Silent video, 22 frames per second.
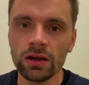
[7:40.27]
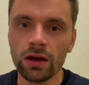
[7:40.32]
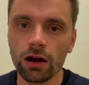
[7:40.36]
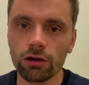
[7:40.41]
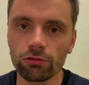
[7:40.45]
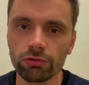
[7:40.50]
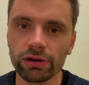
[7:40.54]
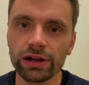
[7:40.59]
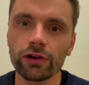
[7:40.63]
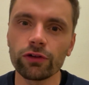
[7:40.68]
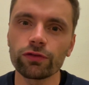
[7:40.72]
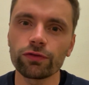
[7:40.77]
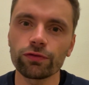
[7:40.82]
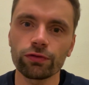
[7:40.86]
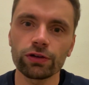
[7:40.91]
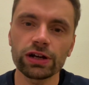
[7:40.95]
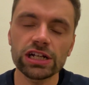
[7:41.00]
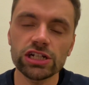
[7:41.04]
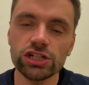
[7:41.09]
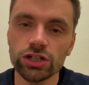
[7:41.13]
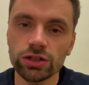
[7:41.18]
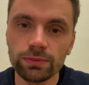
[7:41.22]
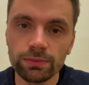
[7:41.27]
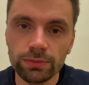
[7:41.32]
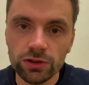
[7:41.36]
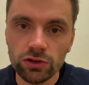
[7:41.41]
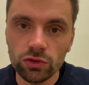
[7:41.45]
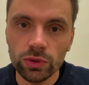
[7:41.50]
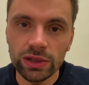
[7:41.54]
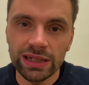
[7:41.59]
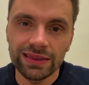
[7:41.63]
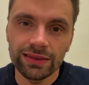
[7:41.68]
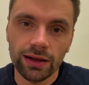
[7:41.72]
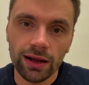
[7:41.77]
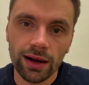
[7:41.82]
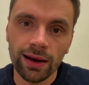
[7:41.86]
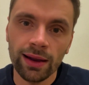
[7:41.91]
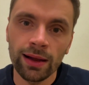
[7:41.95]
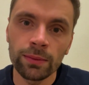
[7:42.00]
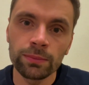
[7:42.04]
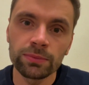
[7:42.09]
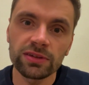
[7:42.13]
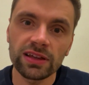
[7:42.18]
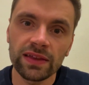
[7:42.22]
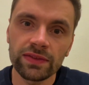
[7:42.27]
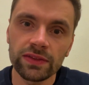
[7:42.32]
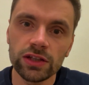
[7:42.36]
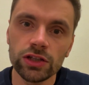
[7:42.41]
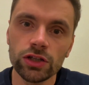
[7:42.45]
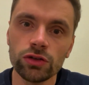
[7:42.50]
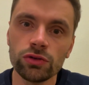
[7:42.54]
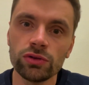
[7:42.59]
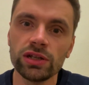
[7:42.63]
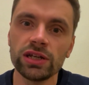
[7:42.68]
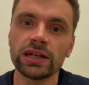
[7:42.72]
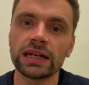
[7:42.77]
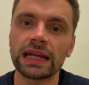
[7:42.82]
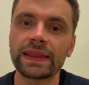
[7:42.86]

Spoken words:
a real friction between the clubs and the union,